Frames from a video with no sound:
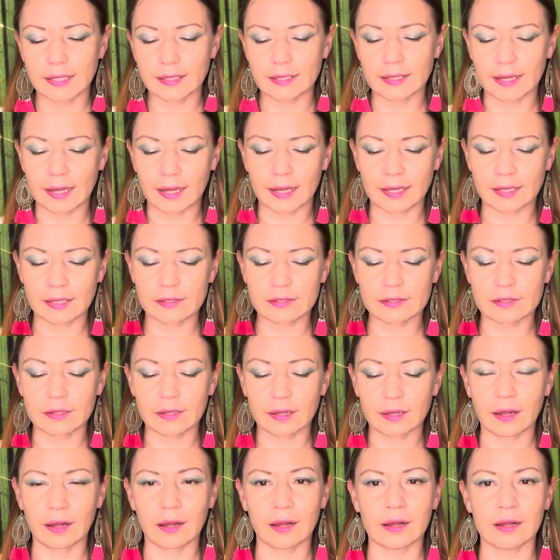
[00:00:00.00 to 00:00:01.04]
that
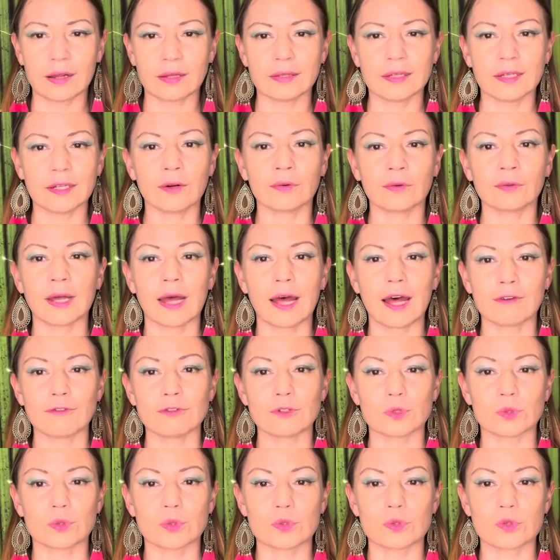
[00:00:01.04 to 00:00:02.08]
they don't have
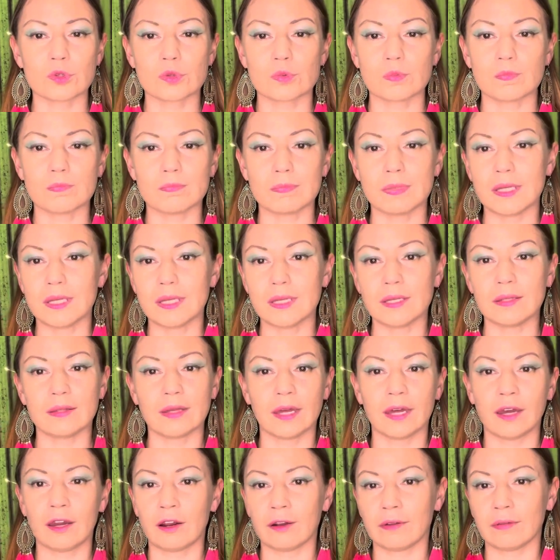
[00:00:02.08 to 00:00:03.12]
to be
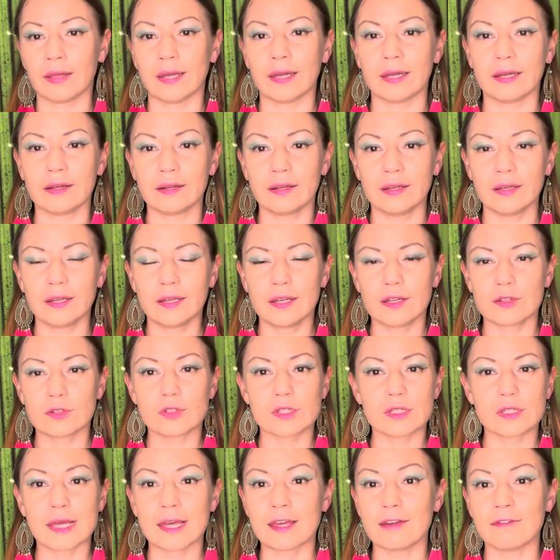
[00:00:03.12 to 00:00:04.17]
there like
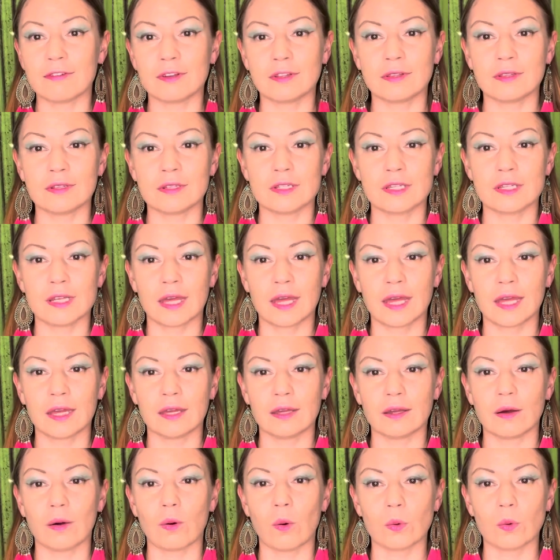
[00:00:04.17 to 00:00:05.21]
saving the
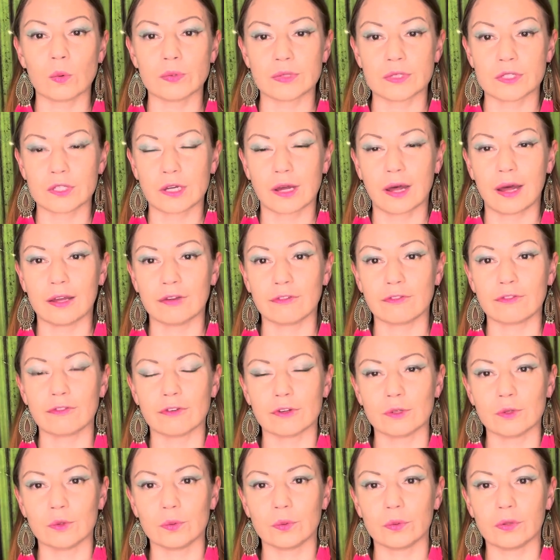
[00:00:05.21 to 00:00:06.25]
day all the time for
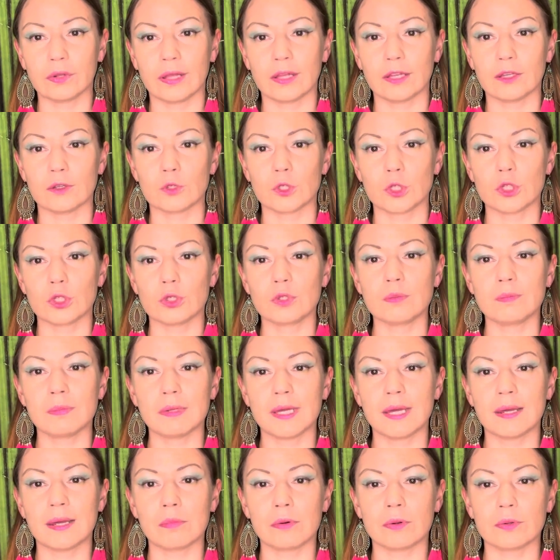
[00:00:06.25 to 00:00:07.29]
you. Like you should
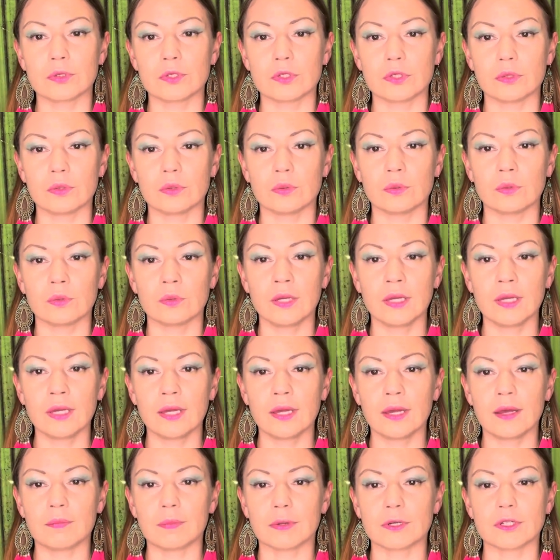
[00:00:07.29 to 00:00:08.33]
be able to
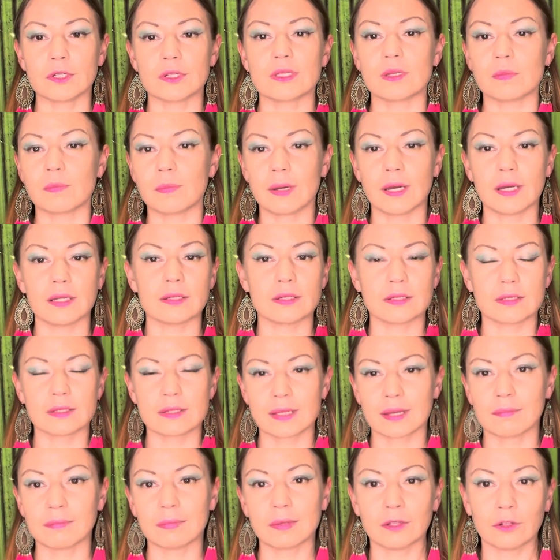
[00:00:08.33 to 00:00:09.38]
participate in
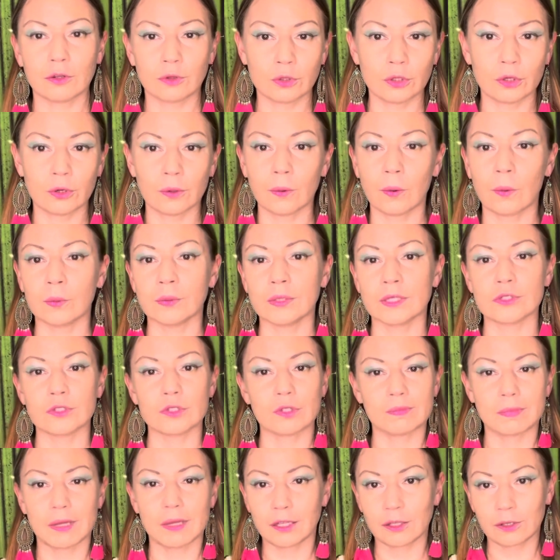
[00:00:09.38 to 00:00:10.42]
something on your own and to
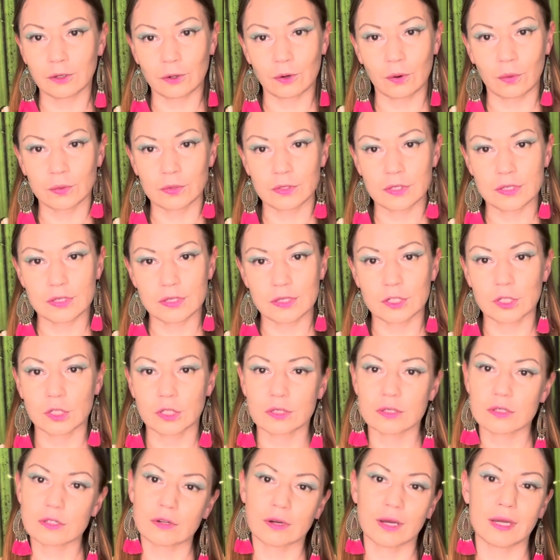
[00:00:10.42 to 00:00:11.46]
make your own
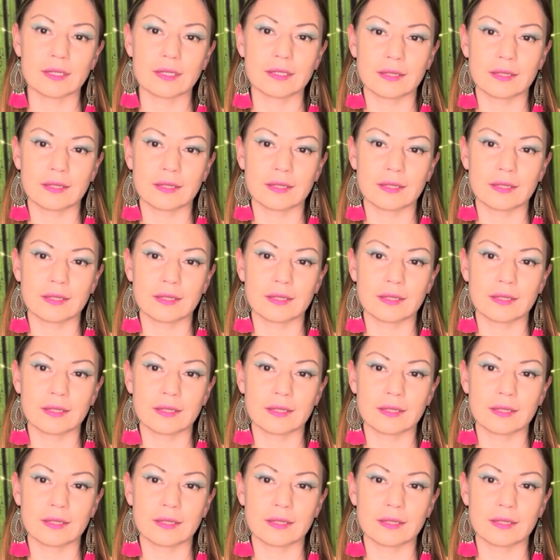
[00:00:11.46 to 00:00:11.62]
decisions, right?